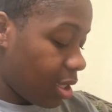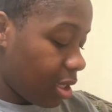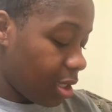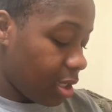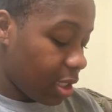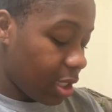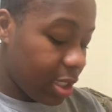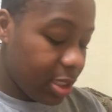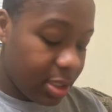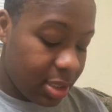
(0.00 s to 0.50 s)
I
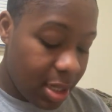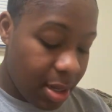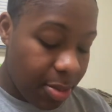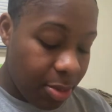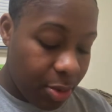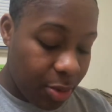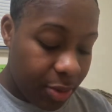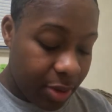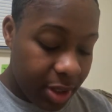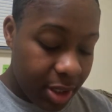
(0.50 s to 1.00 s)
guess I'm going
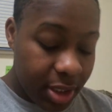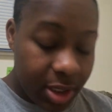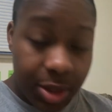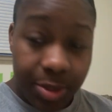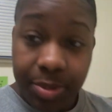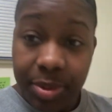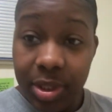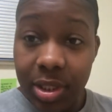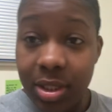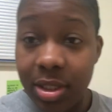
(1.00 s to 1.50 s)
to wear these
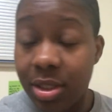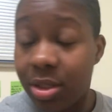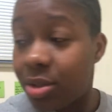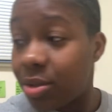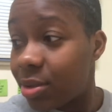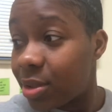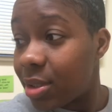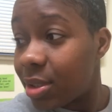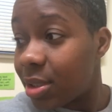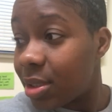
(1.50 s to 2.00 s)
PT
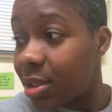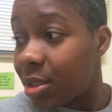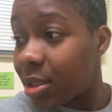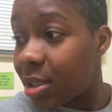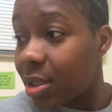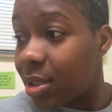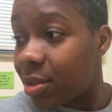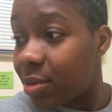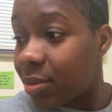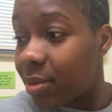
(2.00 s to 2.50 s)
shorts as
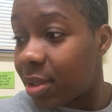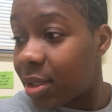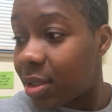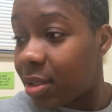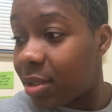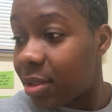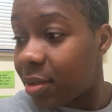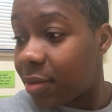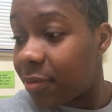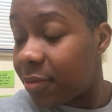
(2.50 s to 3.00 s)

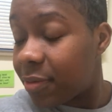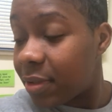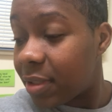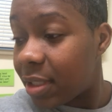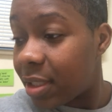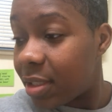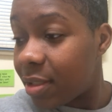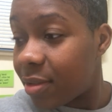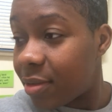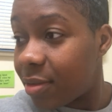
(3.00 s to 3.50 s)
underwear for
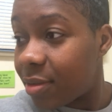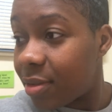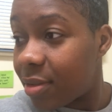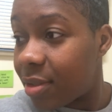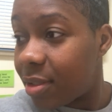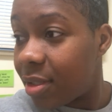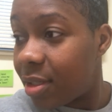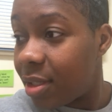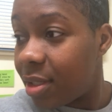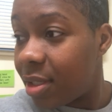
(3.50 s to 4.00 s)
now.
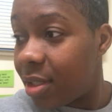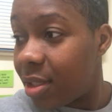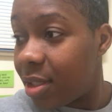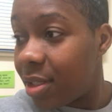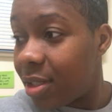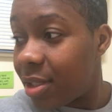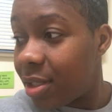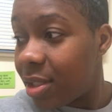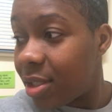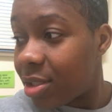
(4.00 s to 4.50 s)

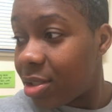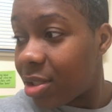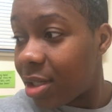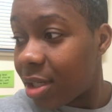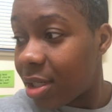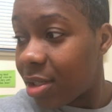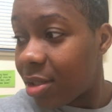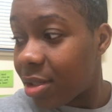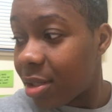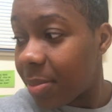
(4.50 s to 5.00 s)

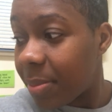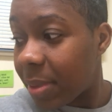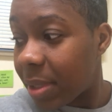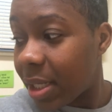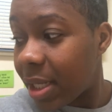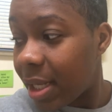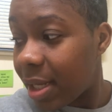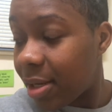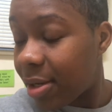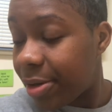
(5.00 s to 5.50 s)
Try to go get my
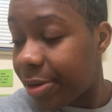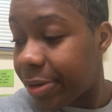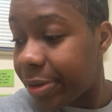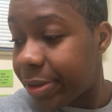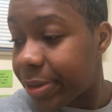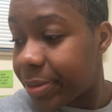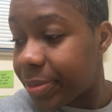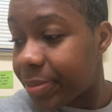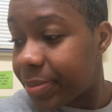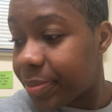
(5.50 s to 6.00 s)
cat
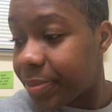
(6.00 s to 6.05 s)
card.